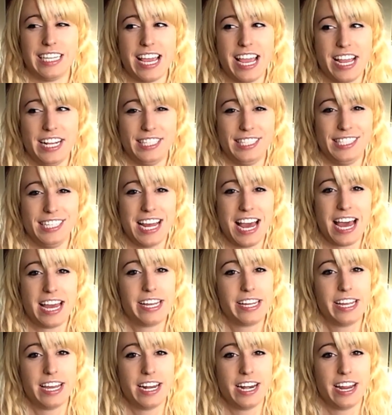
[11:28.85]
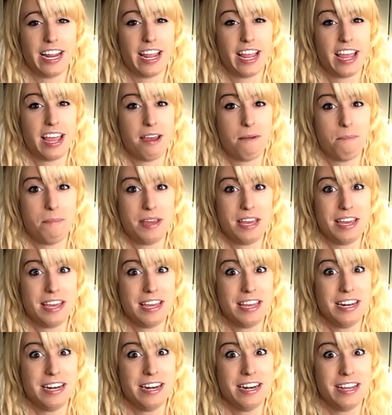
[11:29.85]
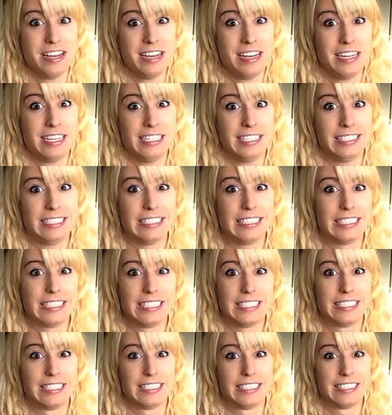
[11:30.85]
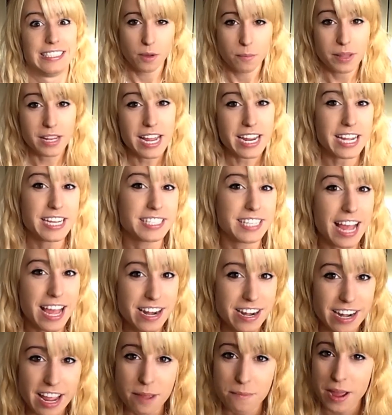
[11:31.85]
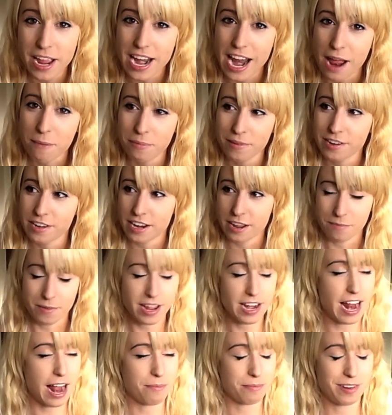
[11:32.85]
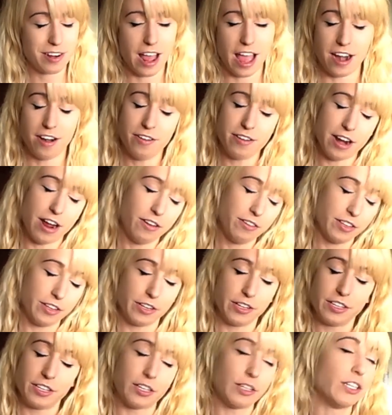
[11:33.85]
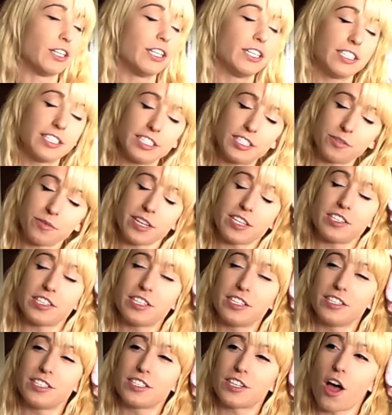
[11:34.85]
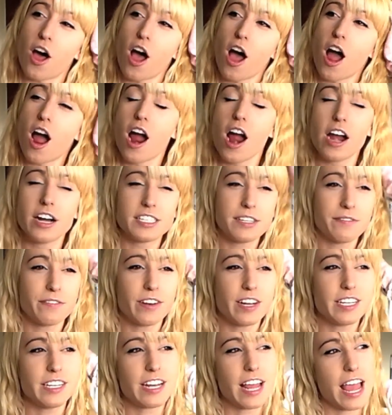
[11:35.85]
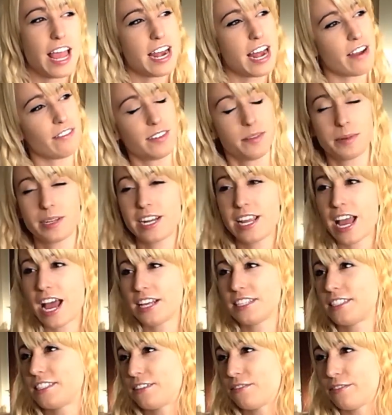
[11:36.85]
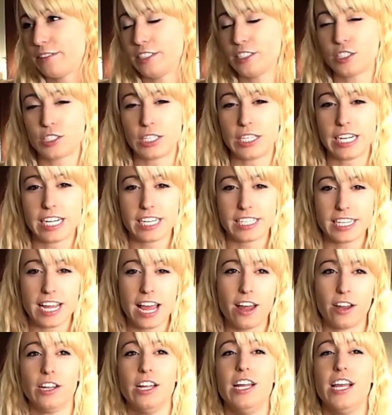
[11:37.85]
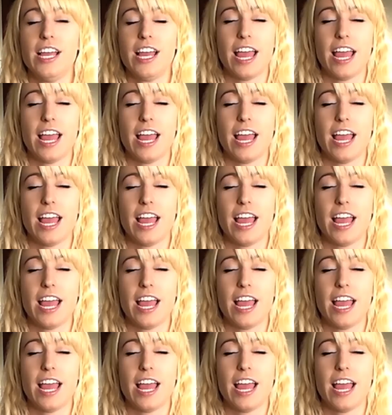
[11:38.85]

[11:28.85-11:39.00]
It's not gonna happen. But like I said, it might happen, I don't know. Your situations are different, and everybody has a different story to tell.